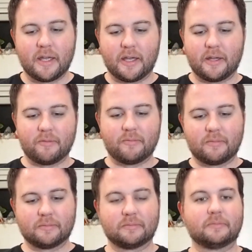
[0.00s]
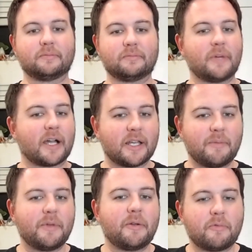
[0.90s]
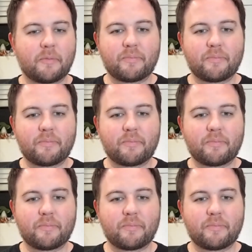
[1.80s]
And Makiniemi will